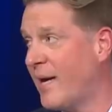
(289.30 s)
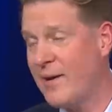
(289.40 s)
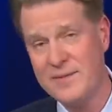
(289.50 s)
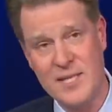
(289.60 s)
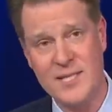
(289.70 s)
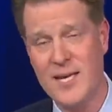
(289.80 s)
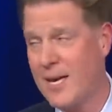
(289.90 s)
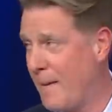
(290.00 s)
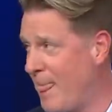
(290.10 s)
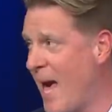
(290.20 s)
I have to
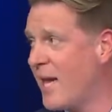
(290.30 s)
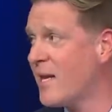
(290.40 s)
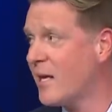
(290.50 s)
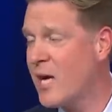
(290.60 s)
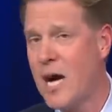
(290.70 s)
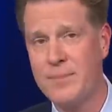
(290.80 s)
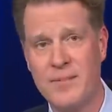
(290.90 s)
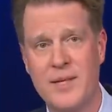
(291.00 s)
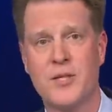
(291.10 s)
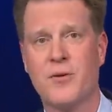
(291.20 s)
say, adding a
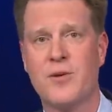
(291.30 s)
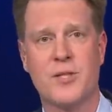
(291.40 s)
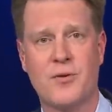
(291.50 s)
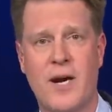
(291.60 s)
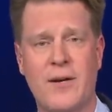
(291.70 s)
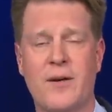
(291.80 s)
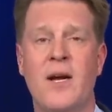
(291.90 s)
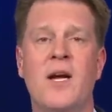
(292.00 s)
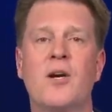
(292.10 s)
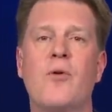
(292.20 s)
compliment to Chris Kreider.
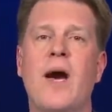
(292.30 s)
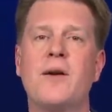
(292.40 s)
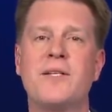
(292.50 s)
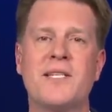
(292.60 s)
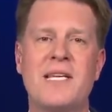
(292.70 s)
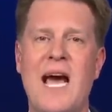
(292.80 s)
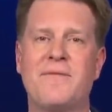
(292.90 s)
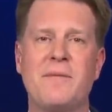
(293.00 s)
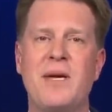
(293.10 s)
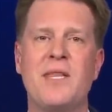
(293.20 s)
Kreider doesn't
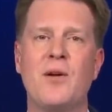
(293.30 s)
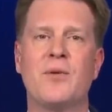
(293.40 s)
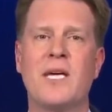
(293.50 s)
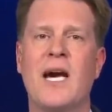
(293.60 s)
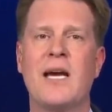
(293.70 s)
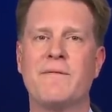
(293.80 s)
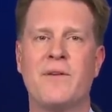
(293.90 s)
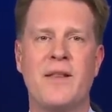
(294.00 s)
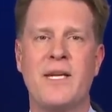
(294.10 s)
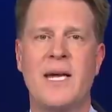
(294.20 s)
have to be the only guy in
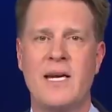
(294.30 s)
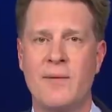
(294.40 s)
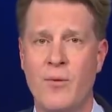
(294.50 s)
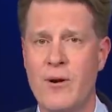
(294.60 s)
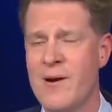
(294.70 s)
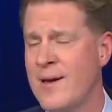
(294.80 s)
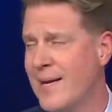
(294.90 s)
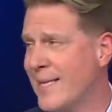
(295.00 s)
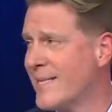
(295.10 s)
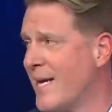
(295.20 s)
front of the net anymore.
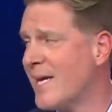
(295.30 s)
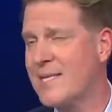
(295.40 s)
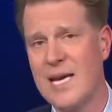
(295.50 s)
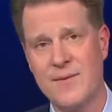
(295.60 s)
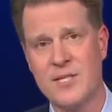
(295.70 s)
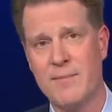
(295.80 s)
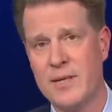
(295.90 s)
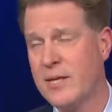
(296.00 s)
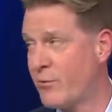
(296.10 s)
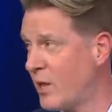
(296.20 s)
It's nice to have
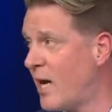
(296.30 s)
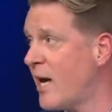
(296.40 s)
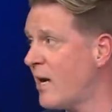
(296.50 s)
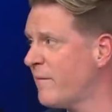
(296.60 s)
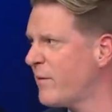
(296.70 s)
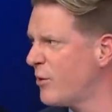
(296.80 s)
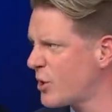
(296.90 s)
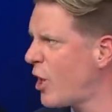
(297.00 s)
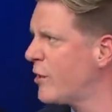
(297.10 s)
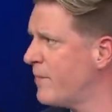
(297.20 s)
somebody to rely on for
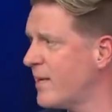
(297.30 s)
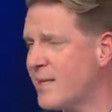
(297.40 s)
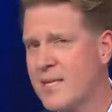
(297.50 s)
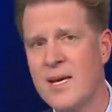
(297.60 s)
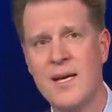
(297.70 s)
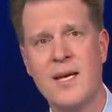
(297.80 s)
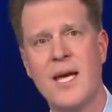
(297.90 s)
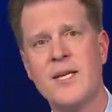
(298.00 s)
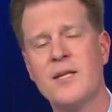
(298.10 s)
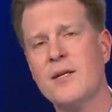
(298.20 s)
those hard minutes.
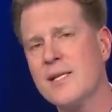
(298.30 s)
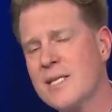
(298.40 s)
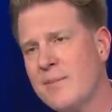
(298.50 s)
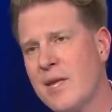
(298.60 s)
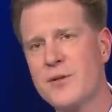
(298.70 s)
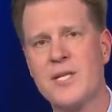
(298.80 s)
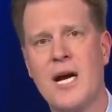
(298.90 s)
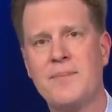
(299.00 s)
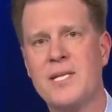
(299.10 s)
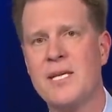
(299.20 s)
And you look at some of the other
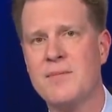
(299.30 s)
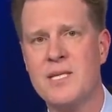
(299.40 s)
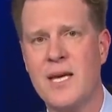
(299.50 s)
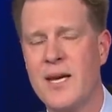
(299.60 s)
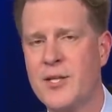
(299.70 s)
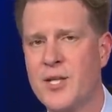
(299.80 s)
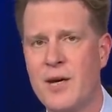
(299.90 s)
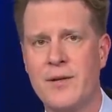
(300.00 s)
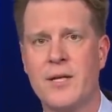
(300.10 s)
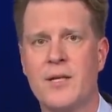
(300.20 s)
top teams in the
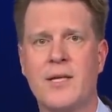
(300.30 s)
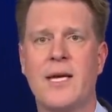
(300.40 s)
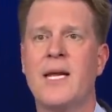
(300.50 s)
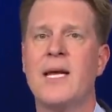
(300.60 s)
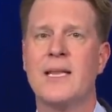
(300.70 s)
NHL, and you look at